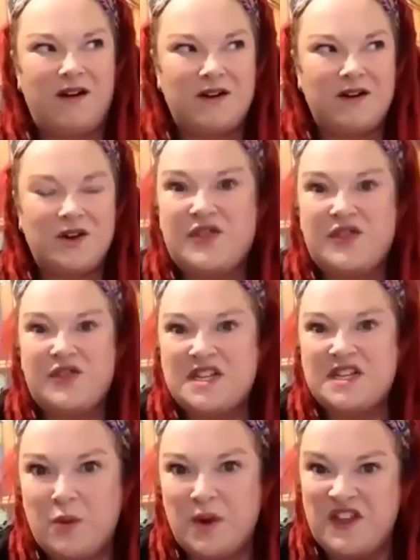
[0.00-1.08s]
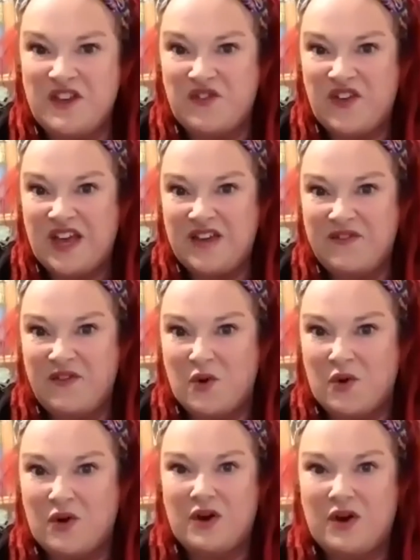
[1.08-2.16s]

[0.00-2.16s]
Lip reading: could this be one of the fairy folk?